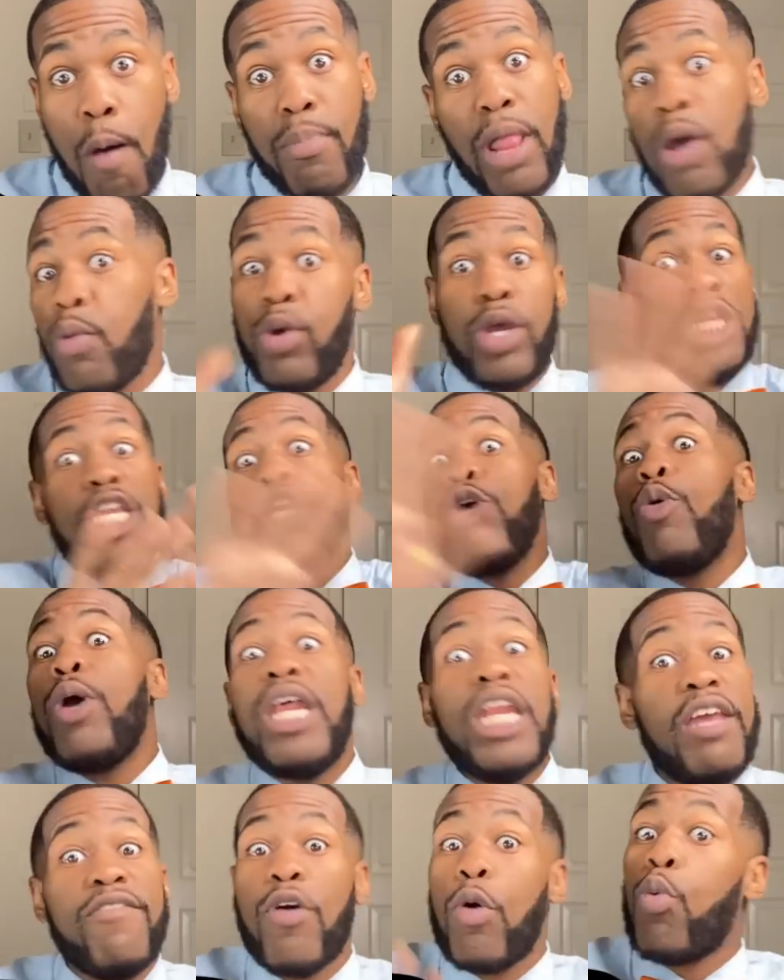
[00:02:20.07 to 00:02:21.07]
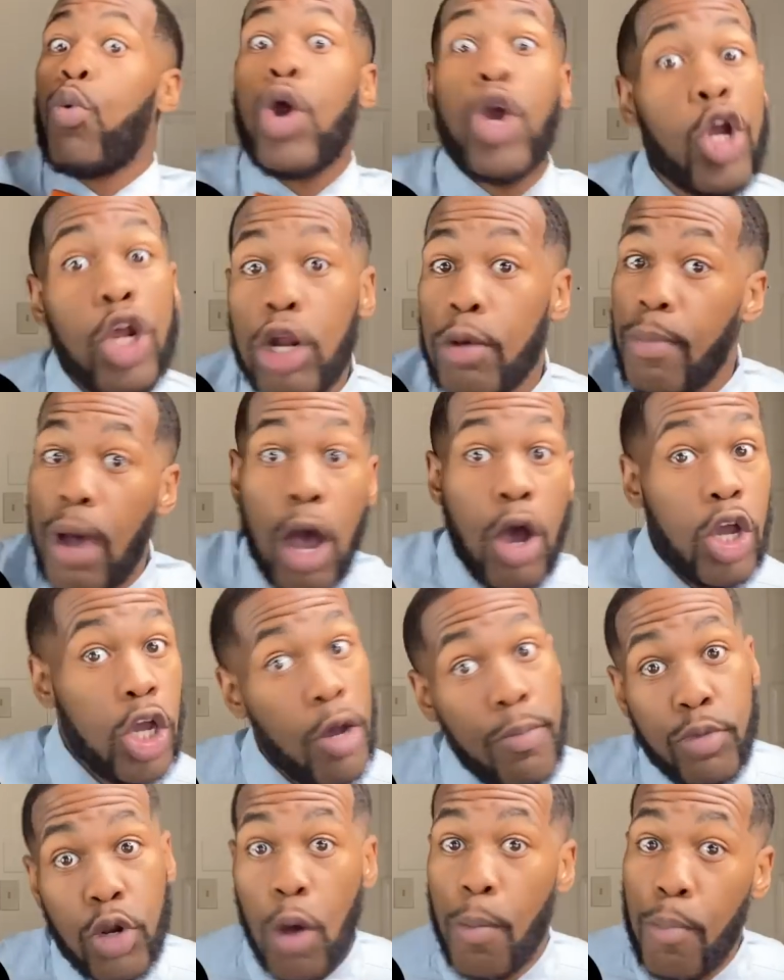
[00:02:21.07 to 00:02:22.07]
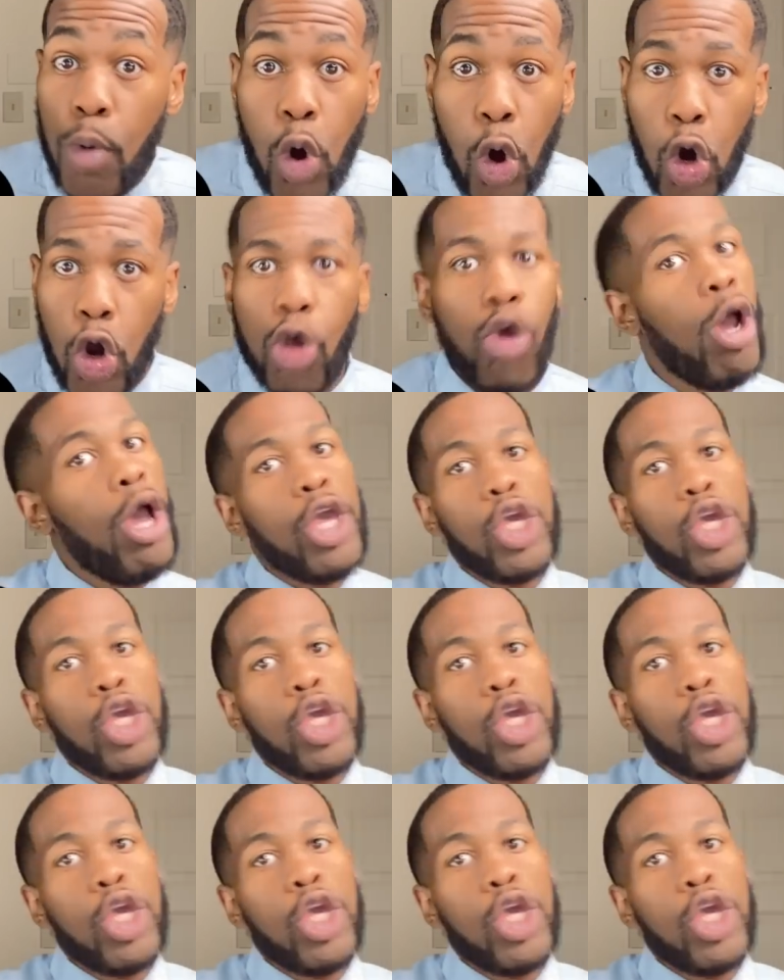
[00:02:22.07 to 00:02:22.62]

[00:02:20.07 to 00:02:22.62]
Like when you ain't even worried about him no more.